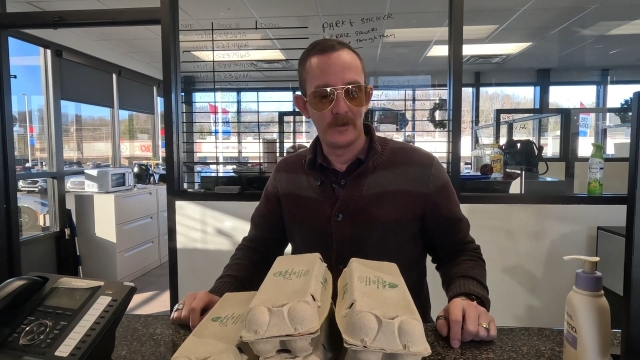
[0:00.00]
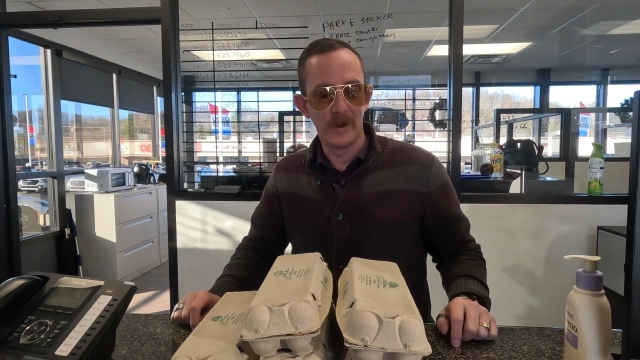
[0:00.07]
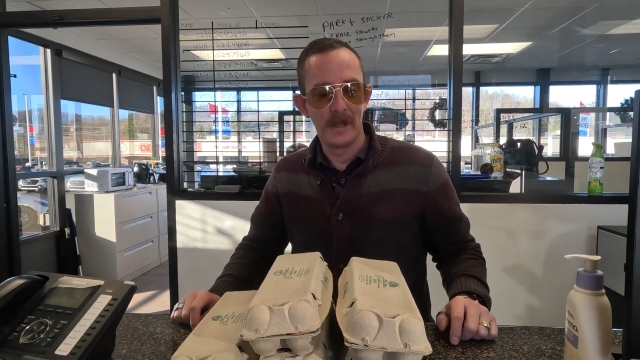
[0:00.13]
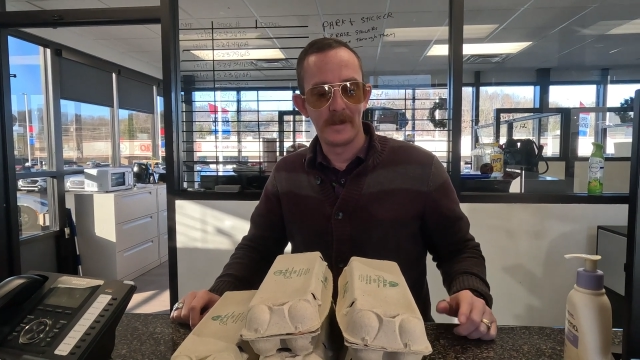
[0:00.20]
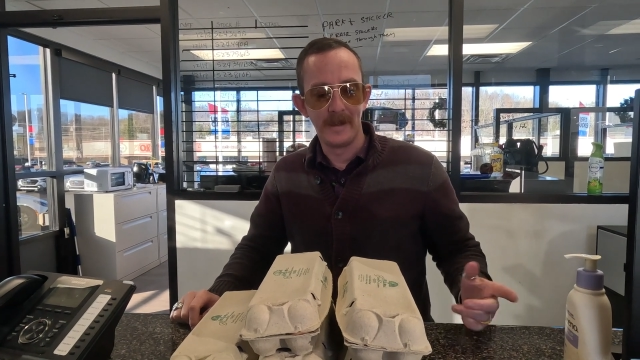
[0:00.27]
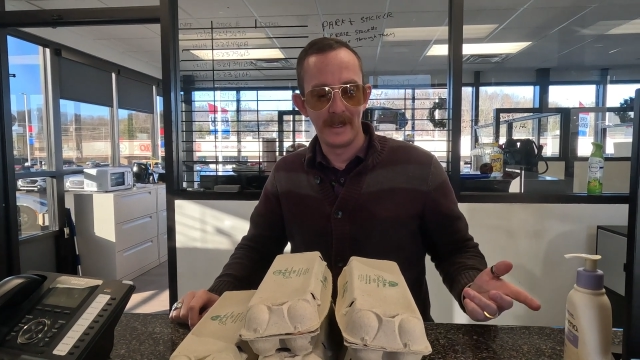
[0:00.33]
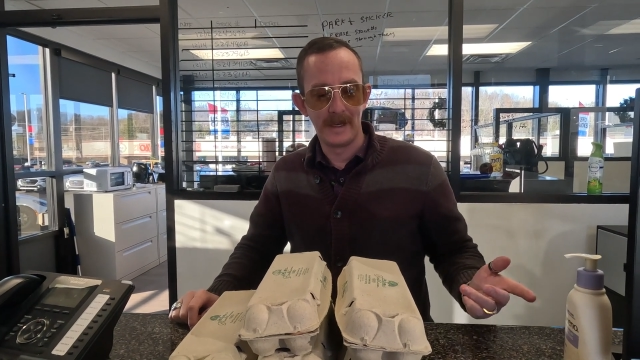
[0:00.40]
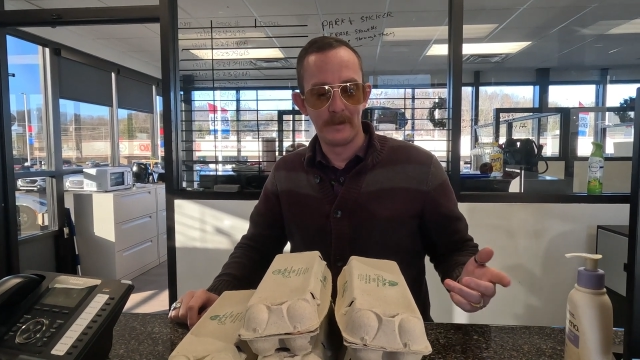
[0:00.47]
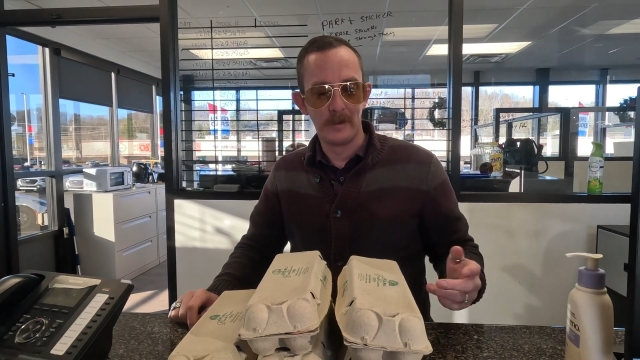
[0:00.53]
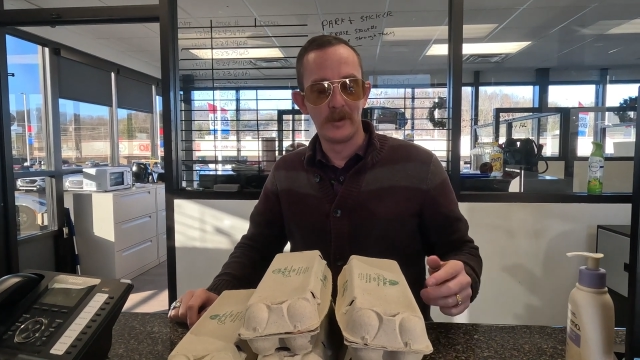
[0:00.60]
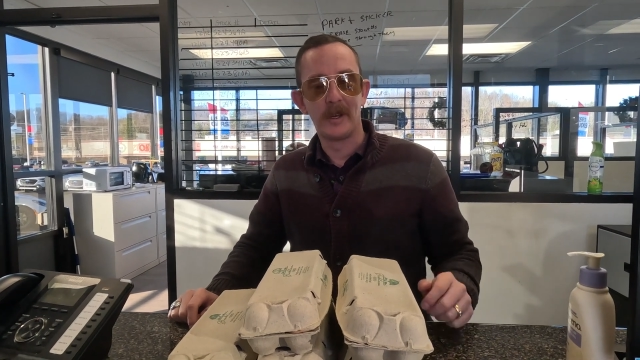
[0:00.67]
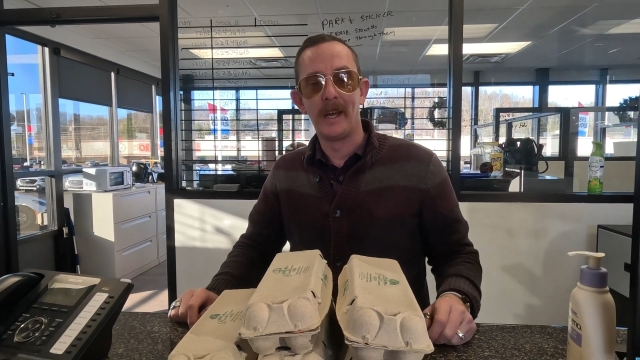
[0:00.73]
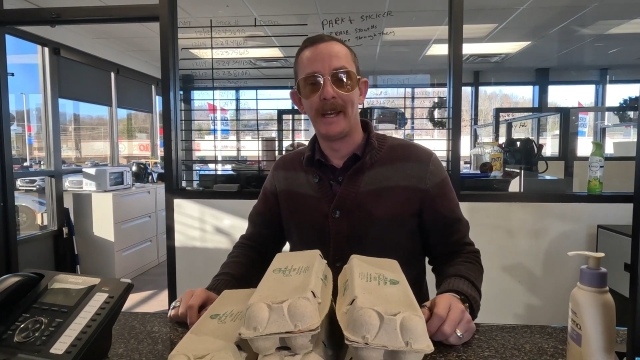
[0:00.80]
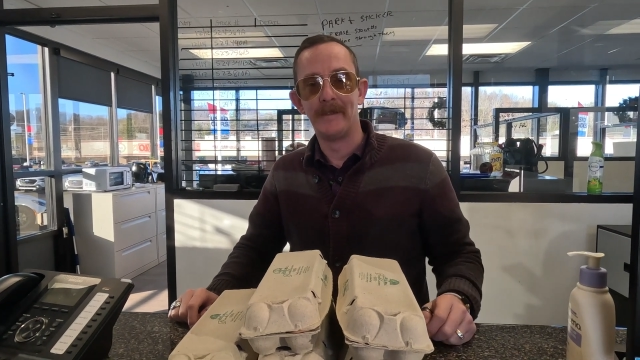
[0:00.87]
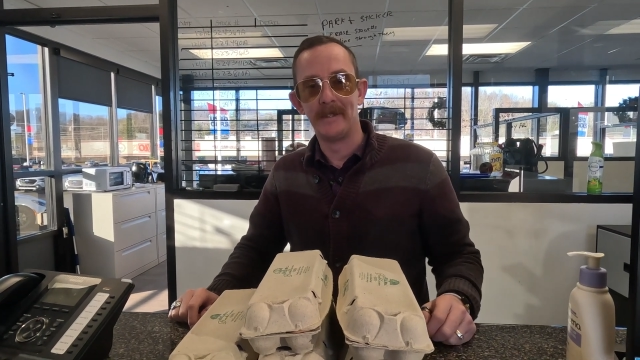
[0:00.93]
When I think of
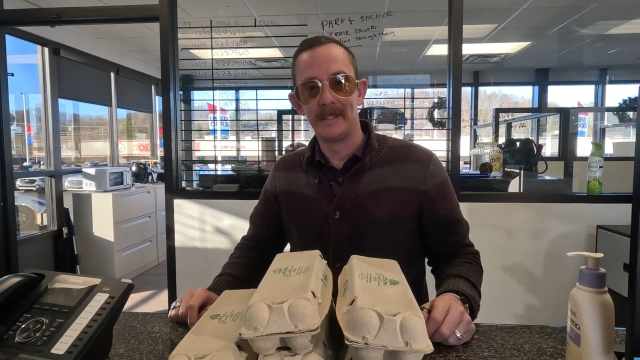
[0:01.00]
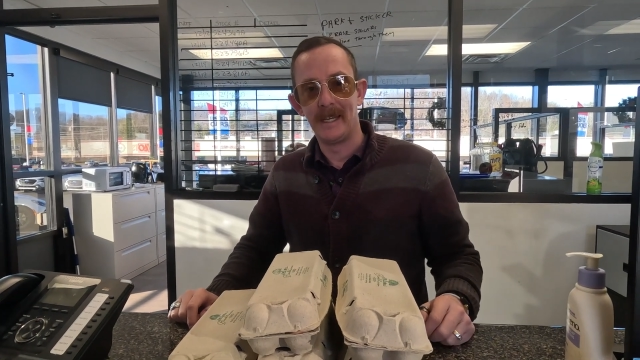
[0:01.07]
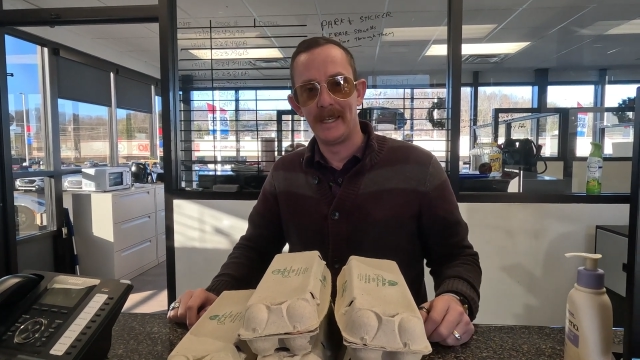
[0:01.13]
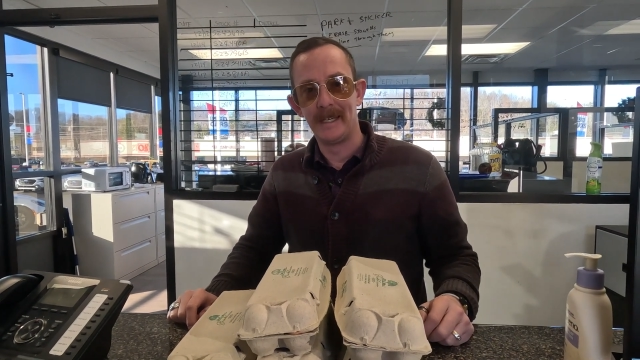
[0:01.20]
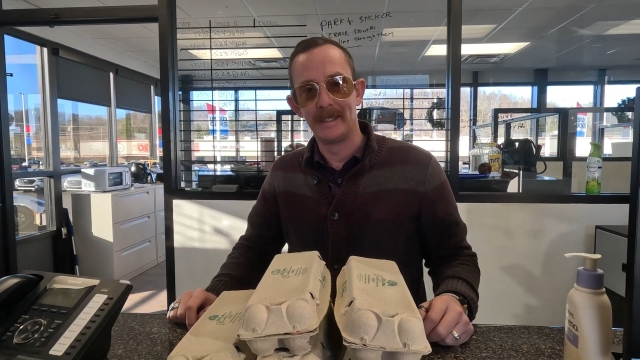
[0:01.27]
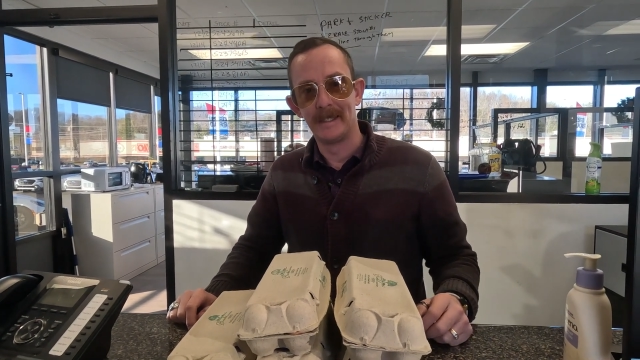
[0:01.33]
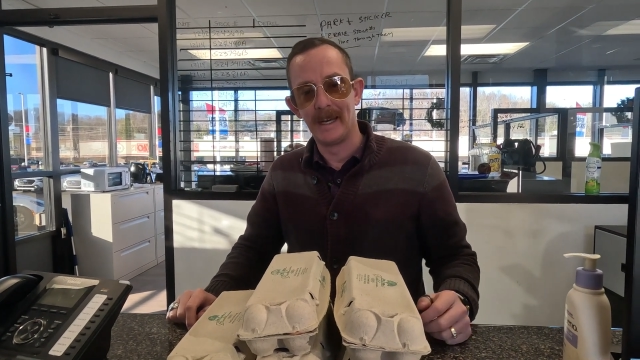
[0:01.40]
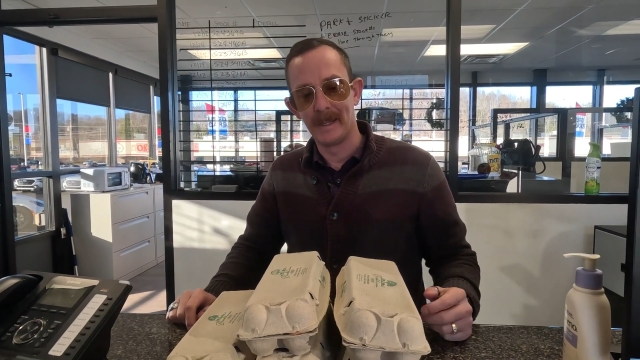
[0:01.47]
Brookhaven's eggs,